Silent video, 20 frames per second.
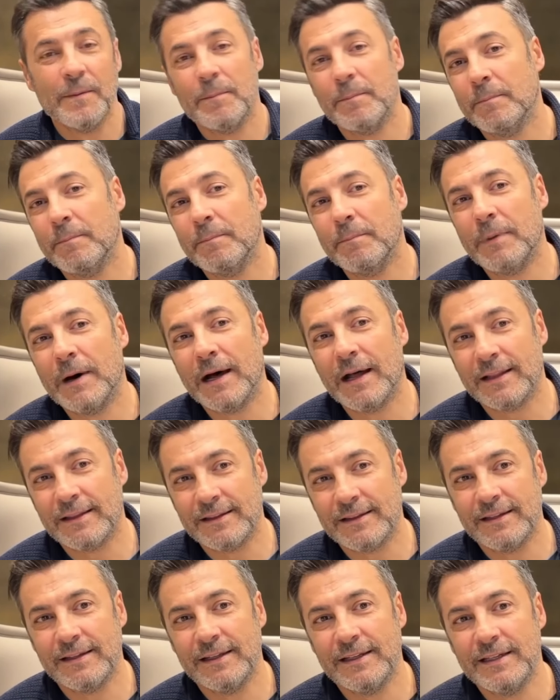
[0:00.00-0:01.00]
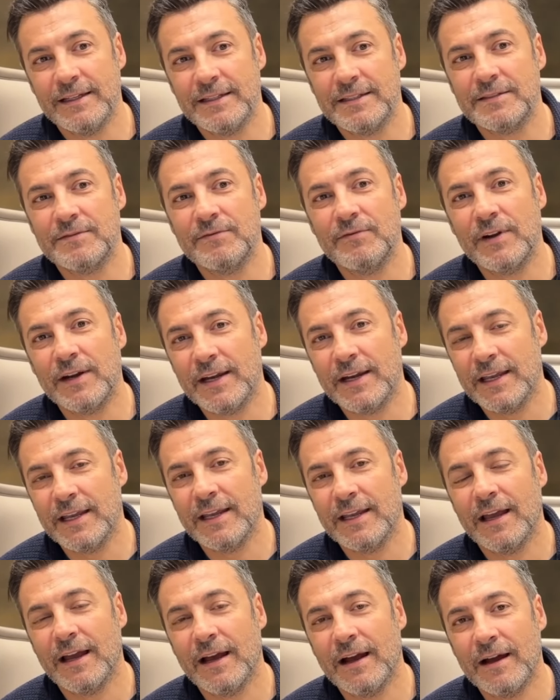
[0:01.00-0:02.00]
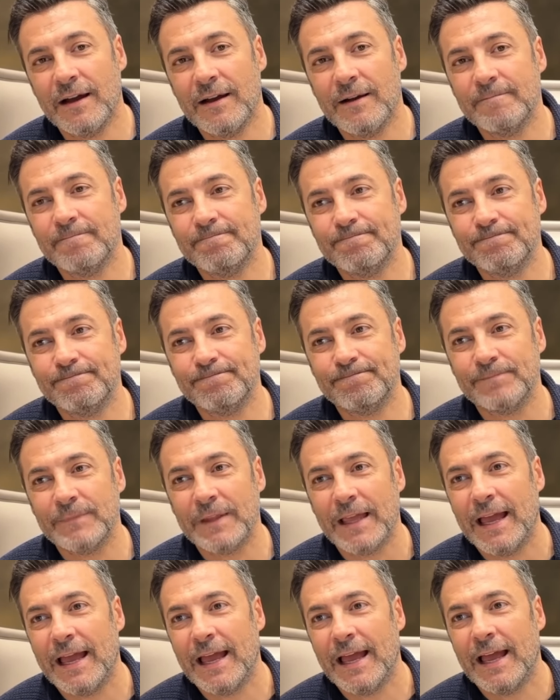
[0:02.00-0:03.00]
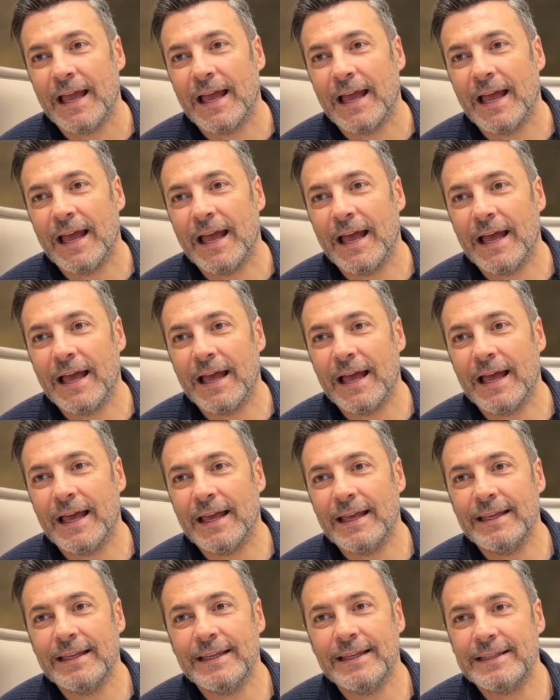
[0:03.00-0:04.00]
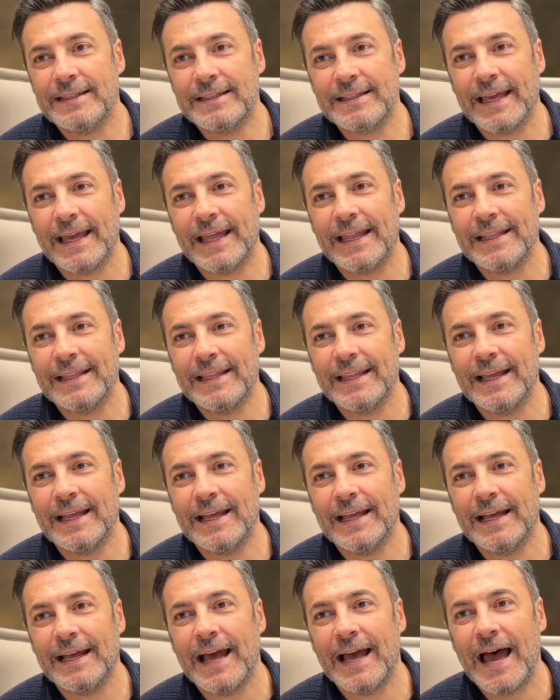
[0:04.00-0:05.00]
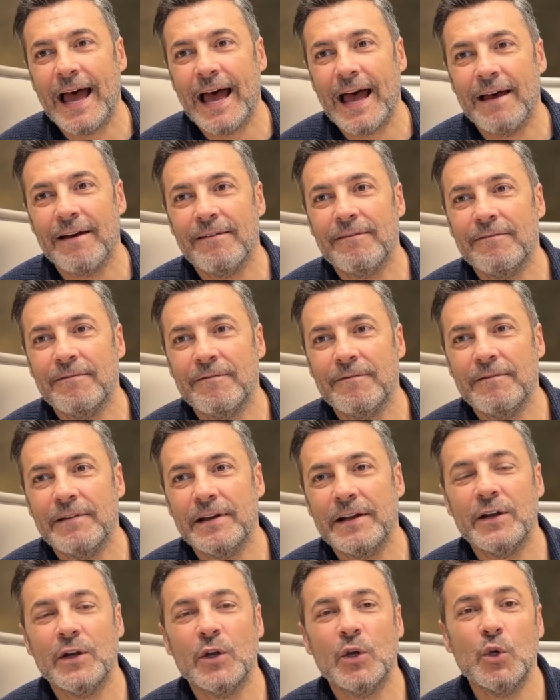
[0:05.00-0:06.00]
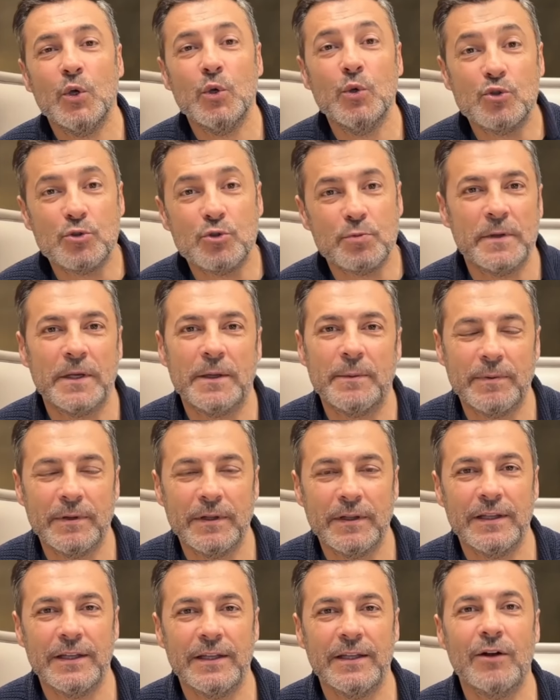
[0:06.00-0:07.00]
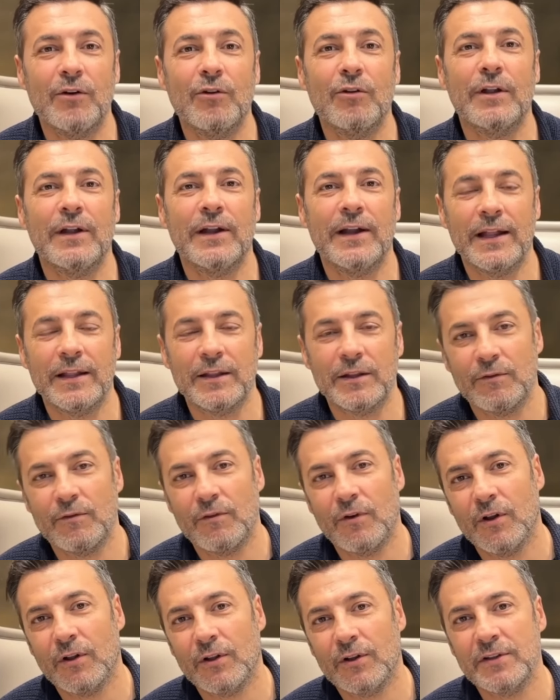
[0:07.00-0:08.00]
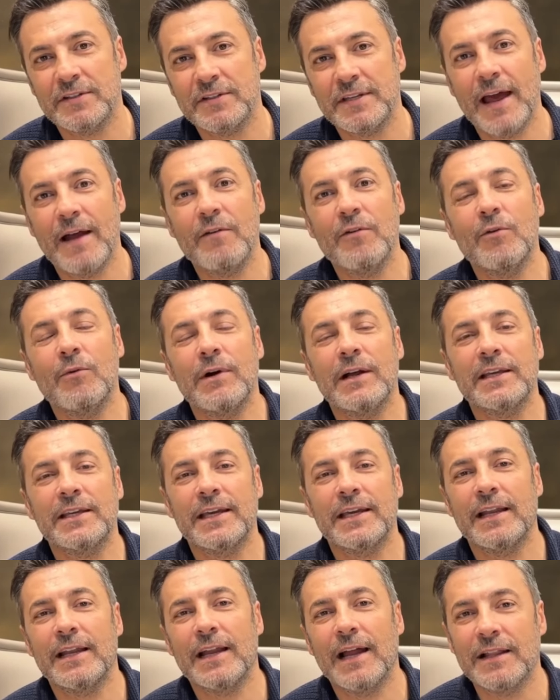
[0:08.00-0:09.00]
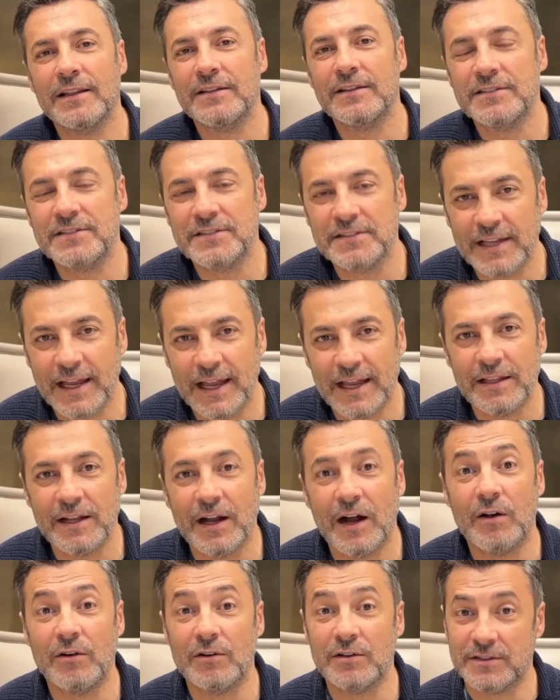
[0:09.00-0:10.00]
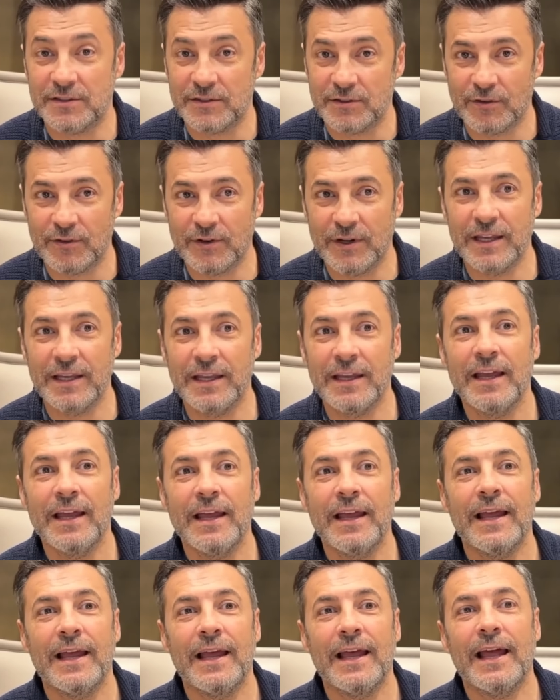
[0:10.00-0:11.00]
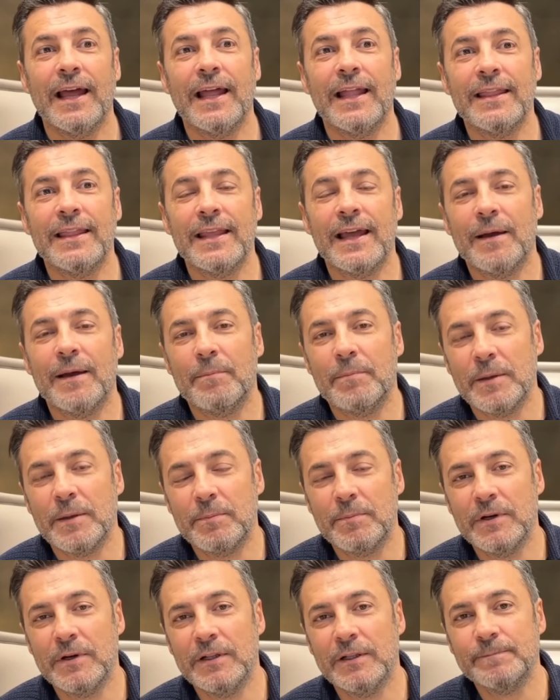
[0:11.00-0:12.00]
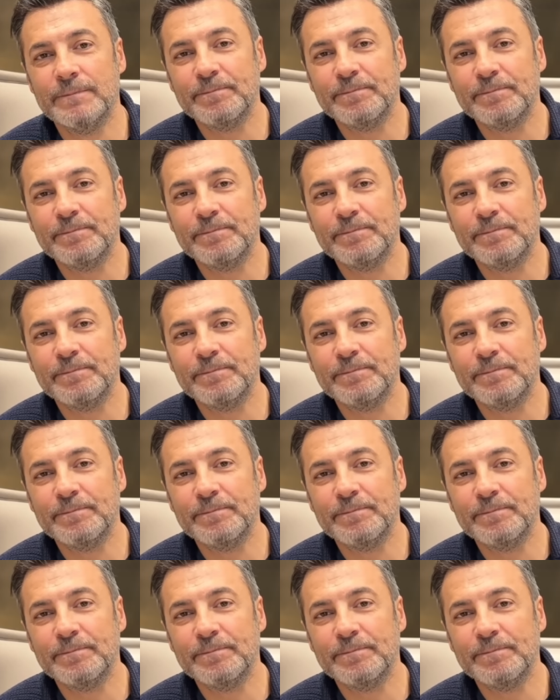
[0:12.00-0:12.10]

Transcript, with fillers: but it's very um, uh, it can uh, have very huge people in all around the world because everyone can understand our story and uh, people